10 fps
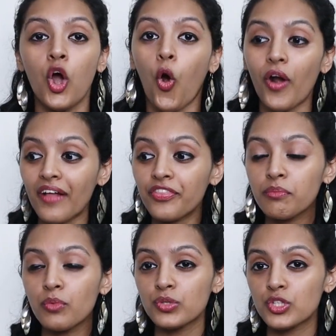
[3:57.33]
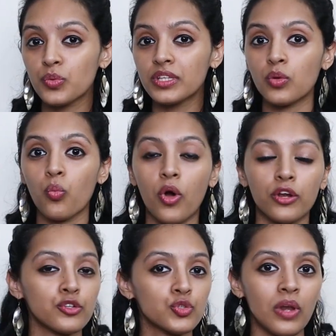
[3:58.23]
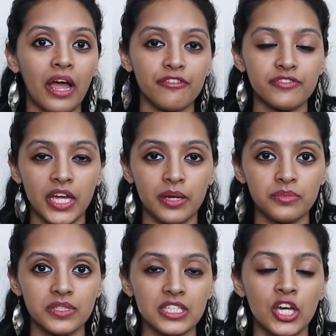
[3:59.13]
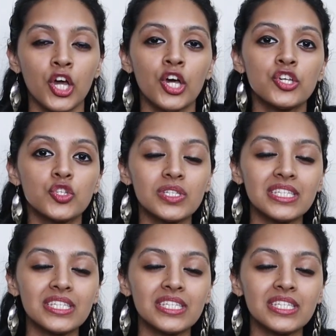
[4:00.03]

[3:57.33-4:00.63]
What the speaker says: or at the most within 1 or 2 lifetimes. So